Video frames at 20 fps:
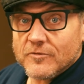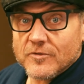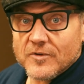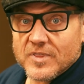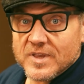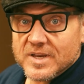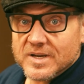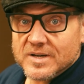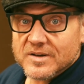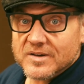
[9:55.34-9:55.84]
for
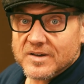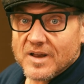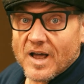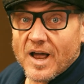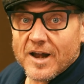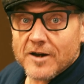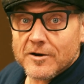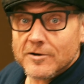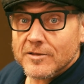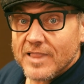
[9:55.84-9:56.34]
the
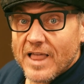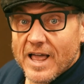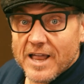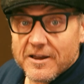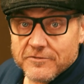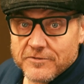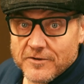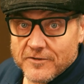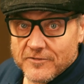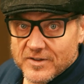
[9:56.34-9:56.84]
entire
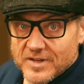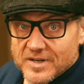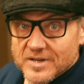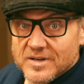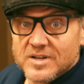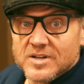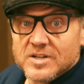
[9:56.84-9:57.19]
life of it.